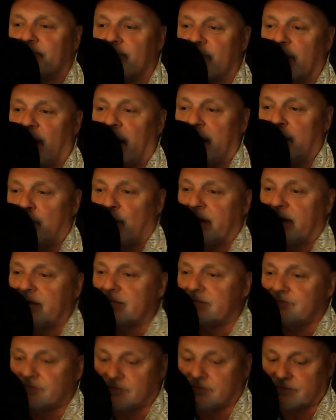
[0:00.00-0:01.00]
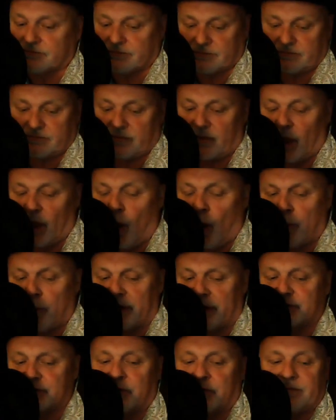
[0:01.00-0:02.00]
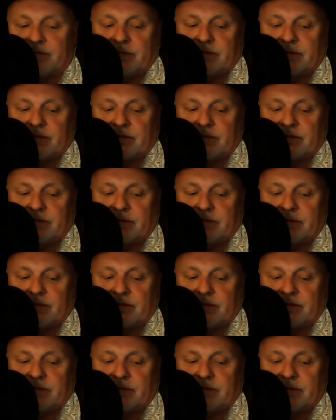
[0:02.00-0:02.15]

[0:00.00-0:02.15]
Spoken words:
Anyway, I'll press on.